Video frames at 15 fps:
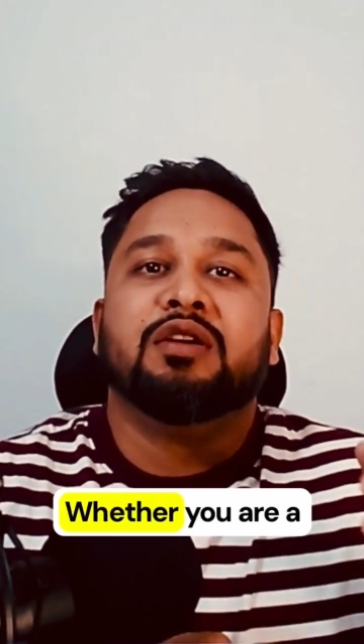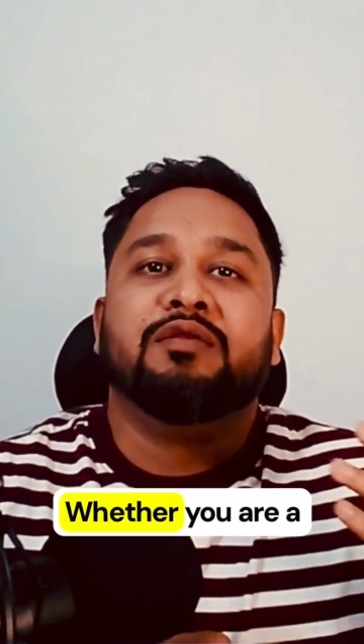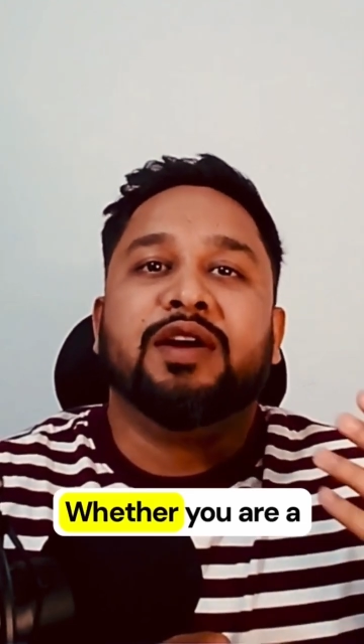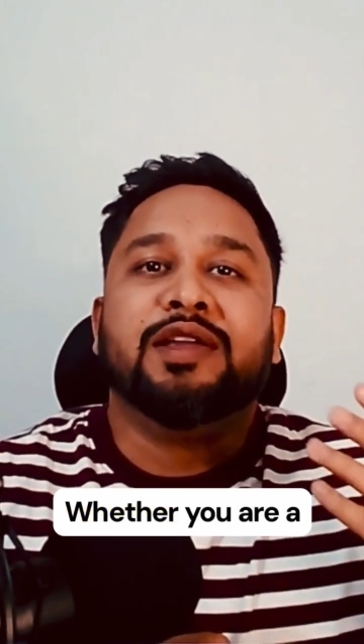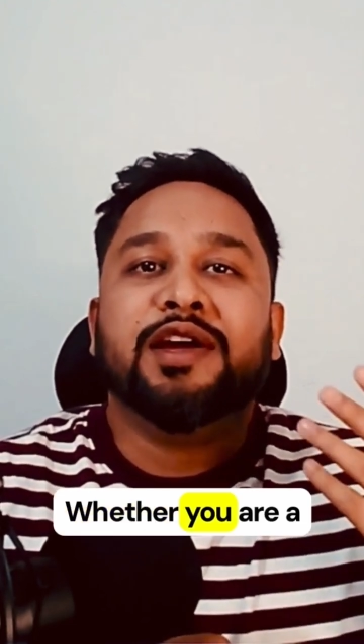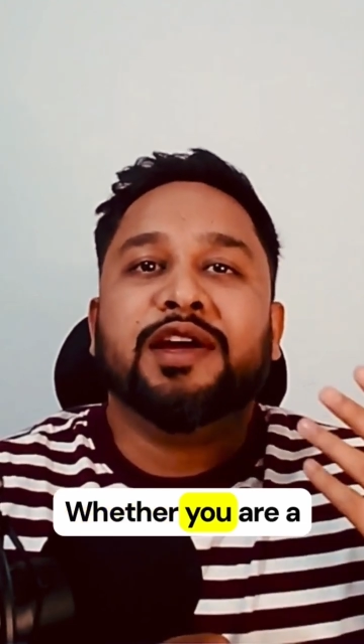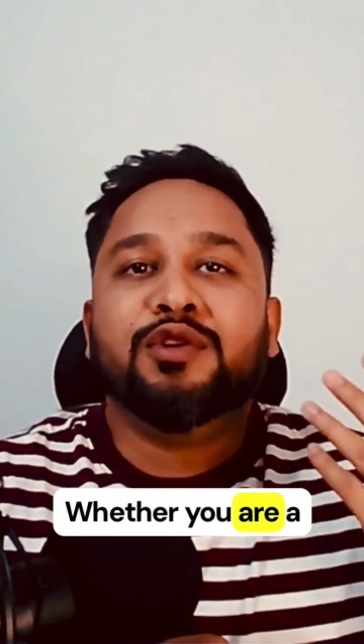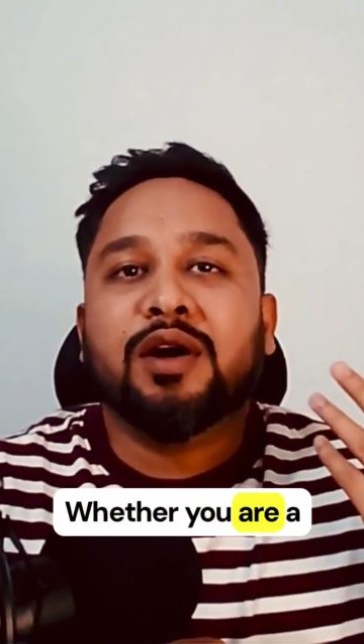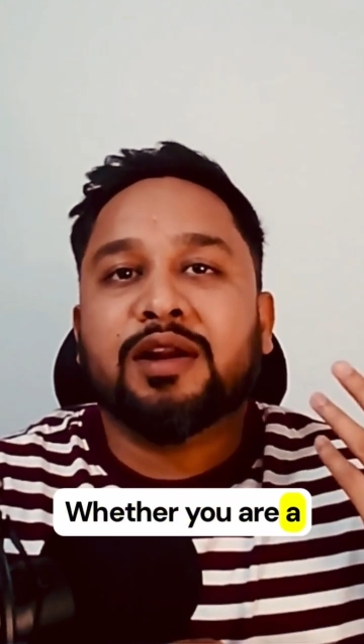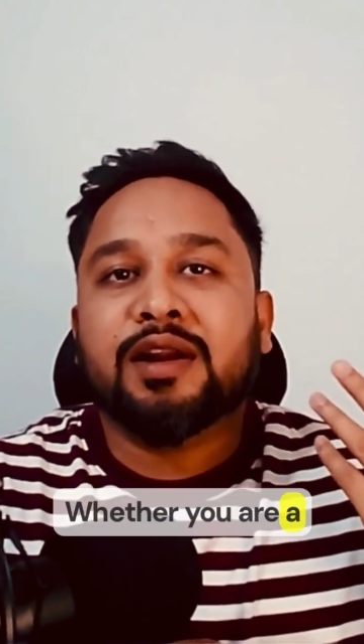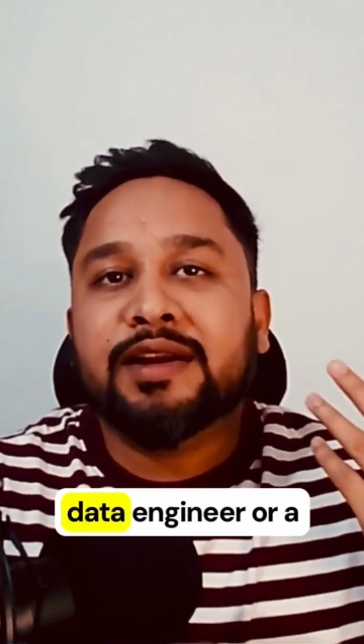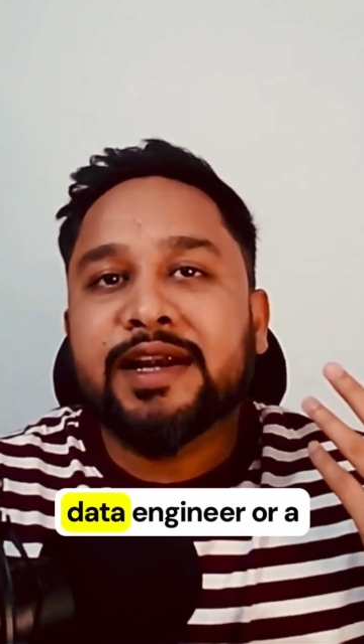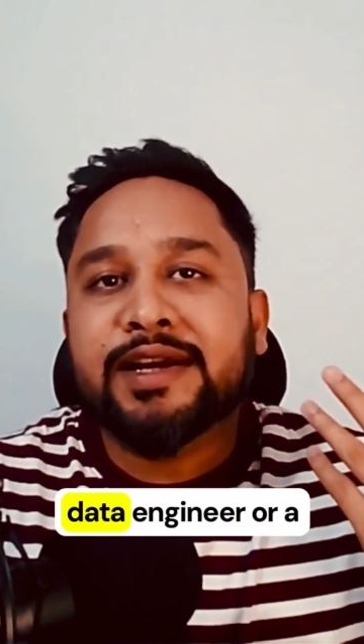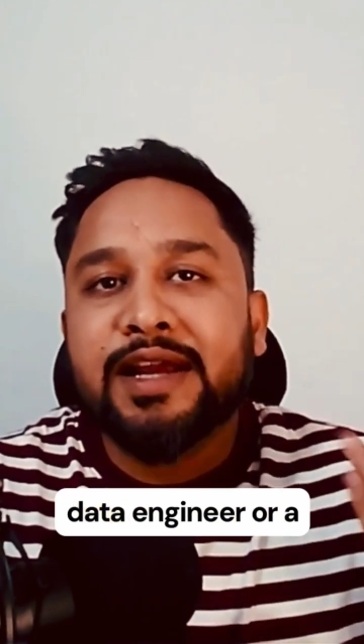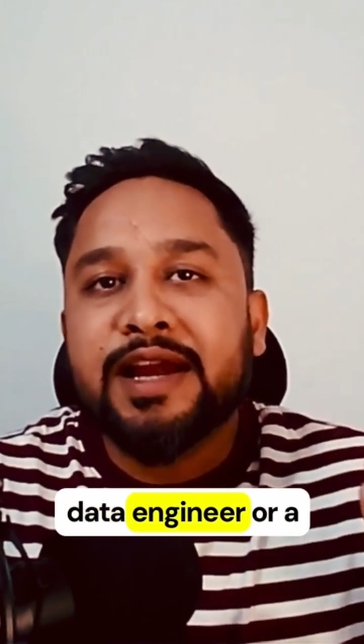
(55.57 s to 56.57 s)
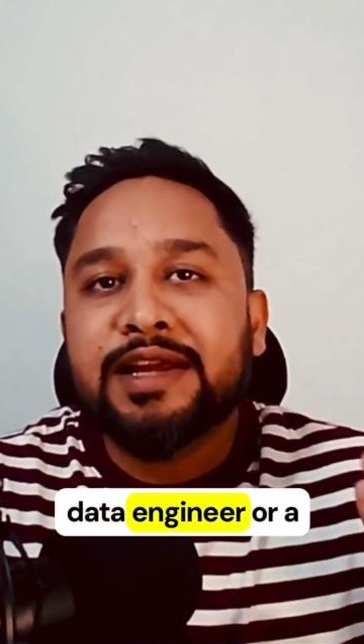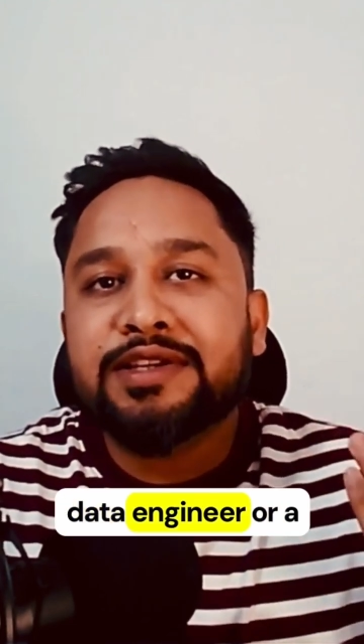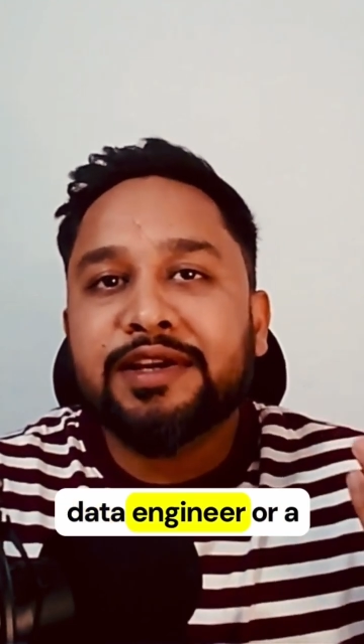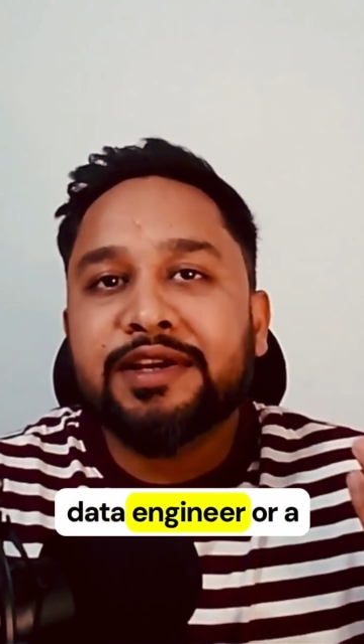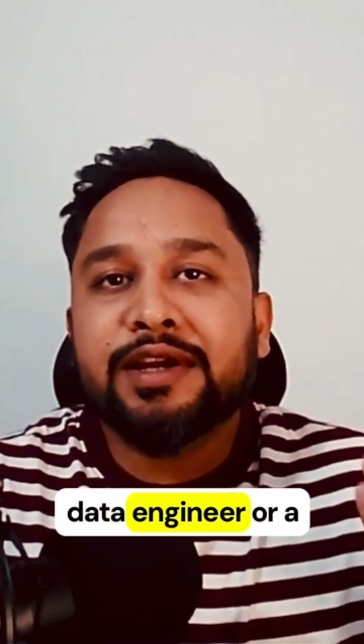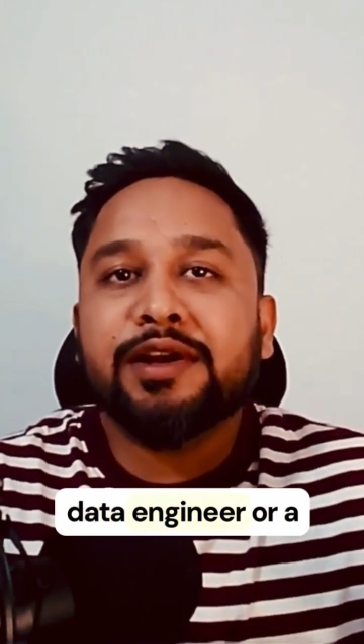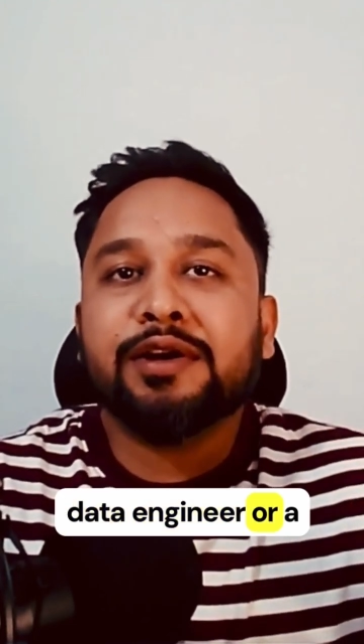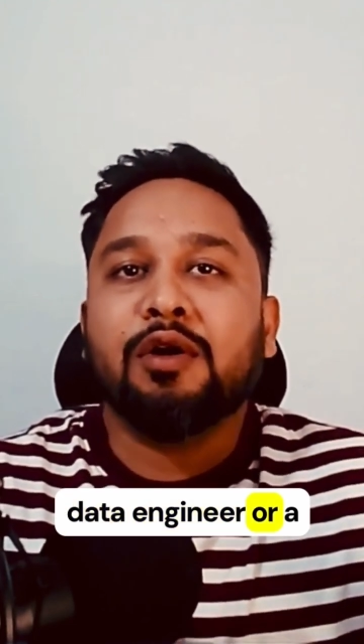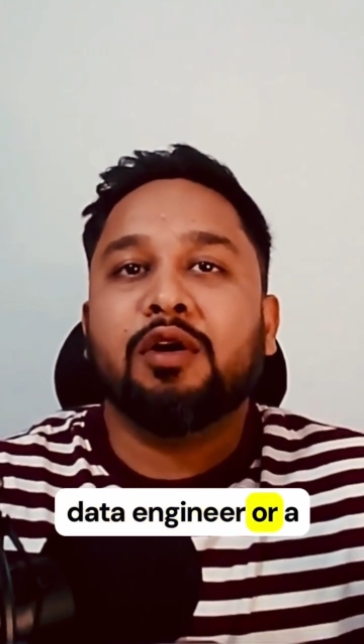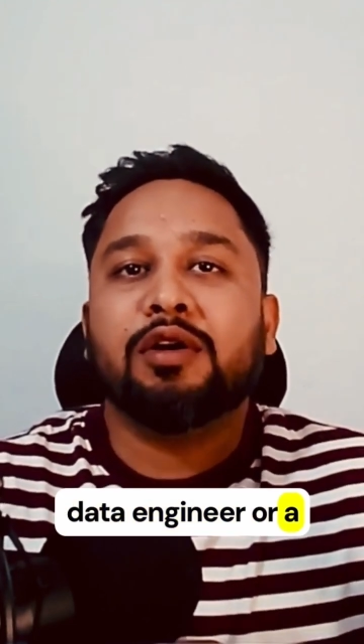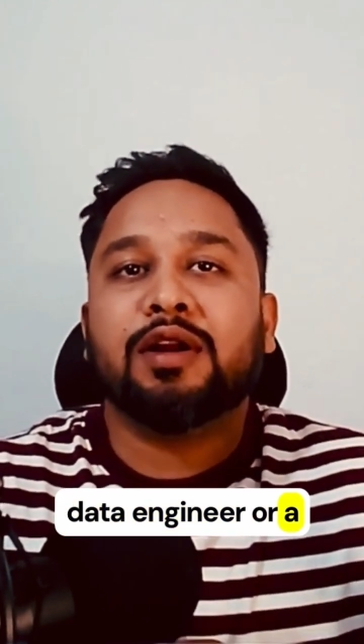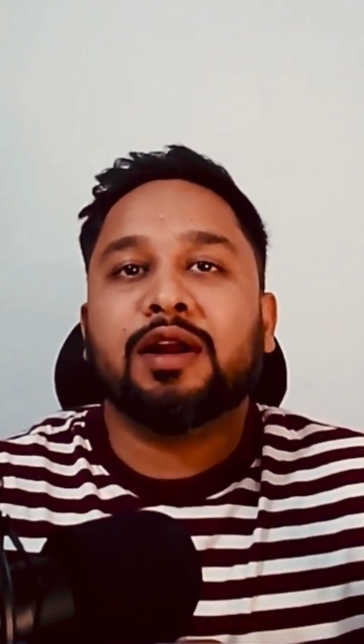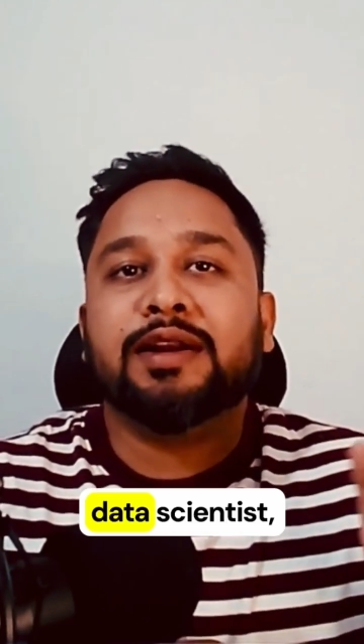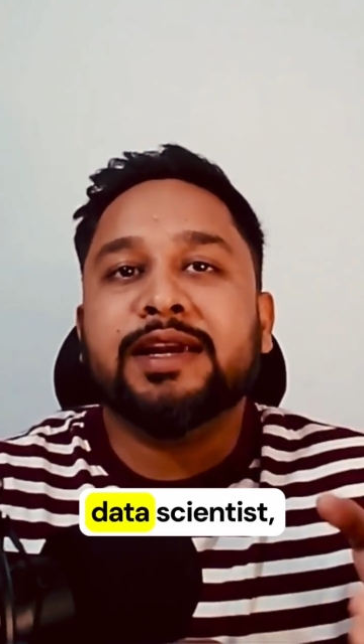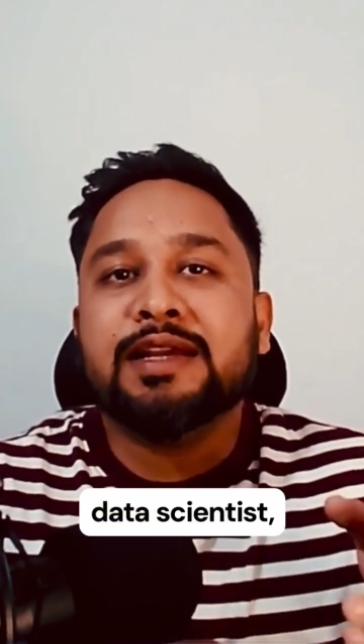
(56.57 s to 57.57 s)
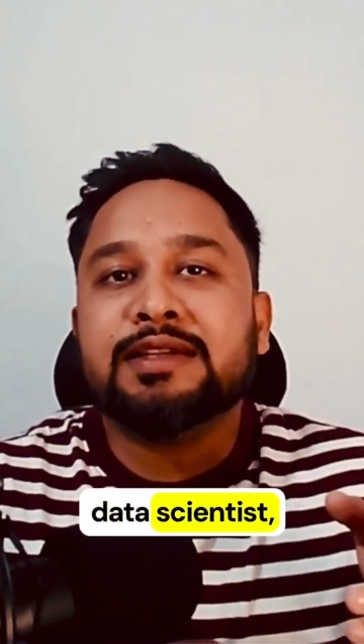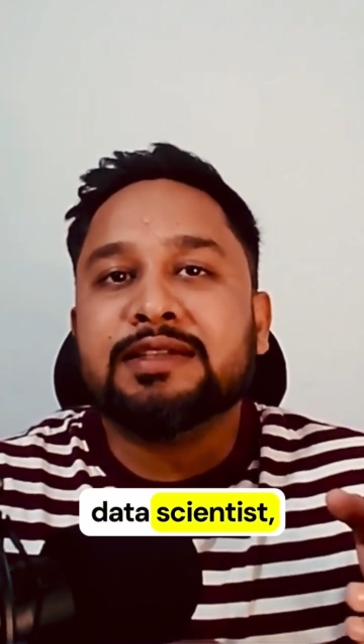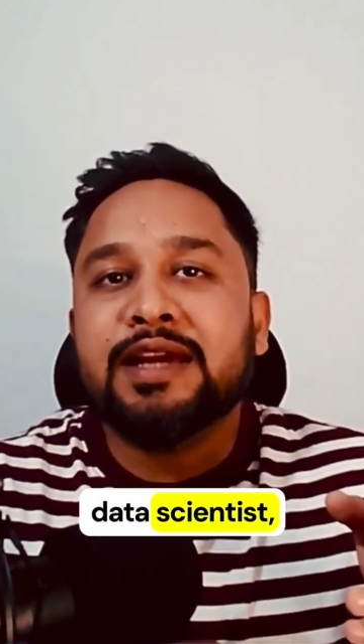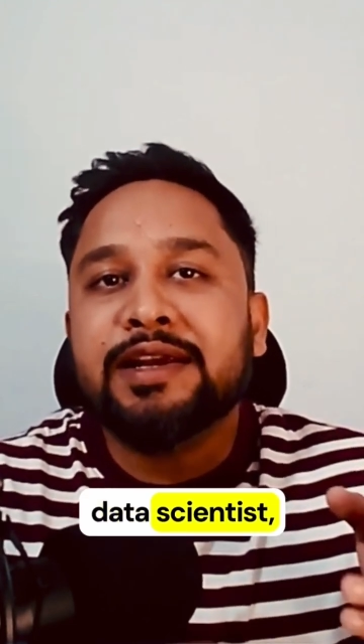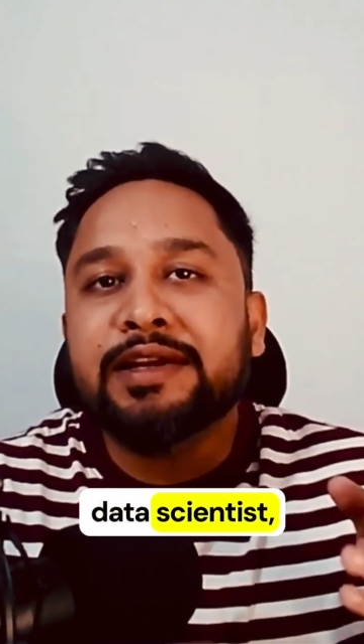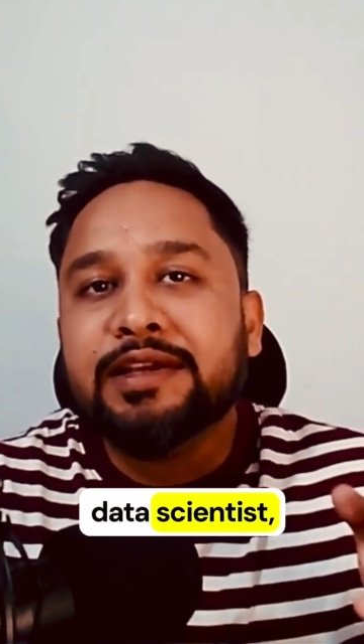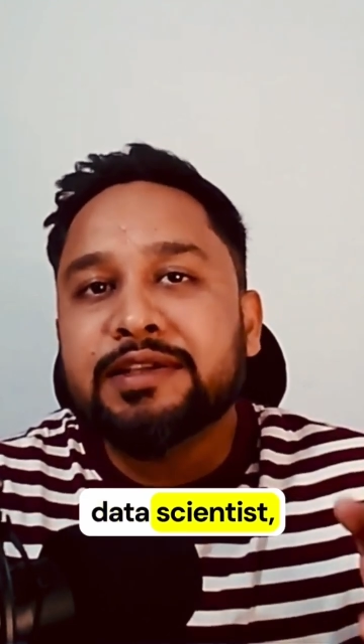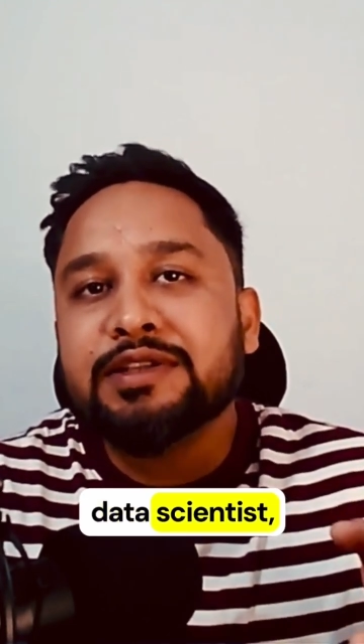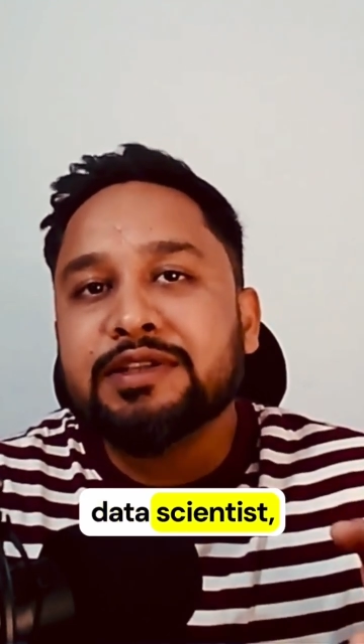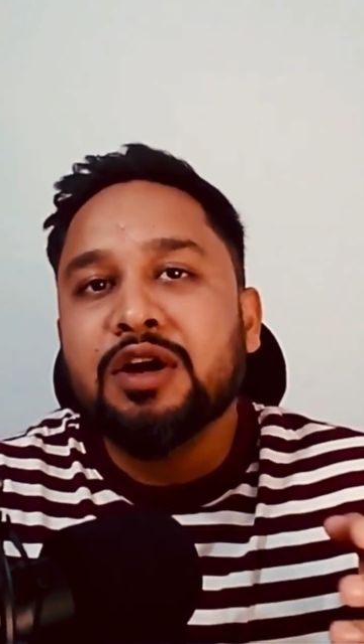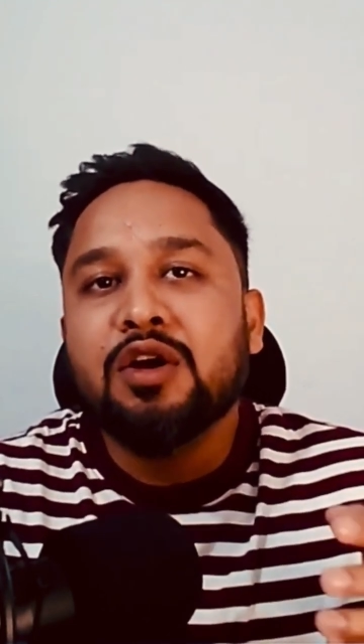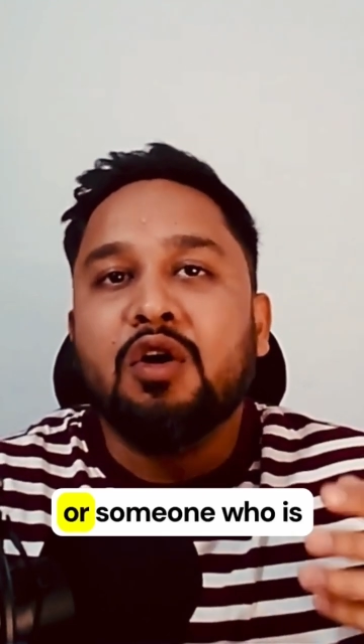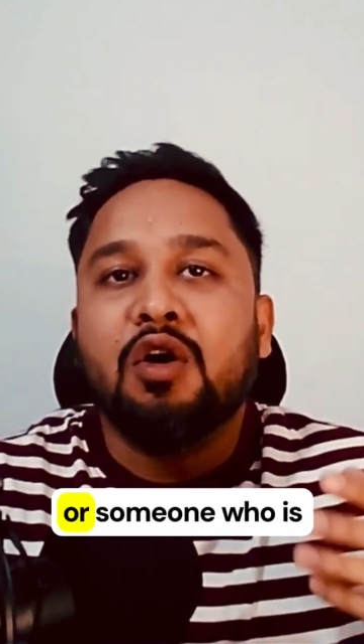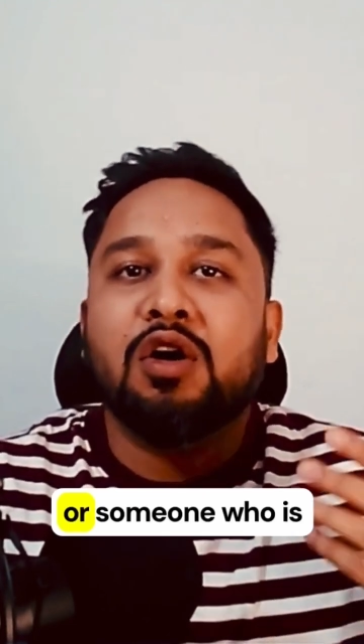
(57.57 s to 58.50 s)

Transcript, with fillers: Whether you are a data engineer or a data scientist,